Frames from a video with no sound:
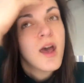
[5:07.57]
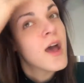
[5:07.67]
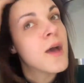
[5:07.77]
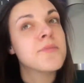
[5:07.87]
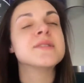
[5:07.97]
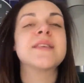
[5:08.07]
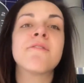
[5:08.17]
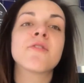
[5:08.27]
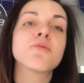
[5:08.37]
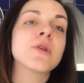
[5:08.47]
Um, the
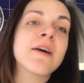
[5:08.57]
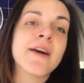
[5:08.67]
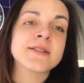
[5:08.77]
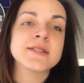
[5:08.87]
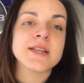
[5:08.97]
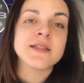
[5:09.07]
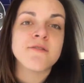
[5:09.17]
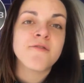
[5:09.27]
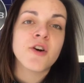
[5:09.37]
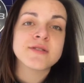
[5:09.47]
7th one I've handed in,
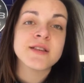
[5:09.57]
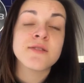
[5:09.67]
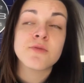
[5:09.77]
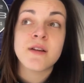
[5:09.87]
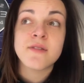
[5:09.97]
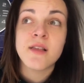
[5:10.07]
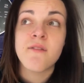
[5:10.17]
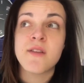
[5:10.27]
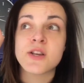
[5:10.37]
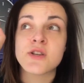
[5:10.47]
the 14th one I've nearly
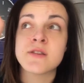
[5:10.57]
finished,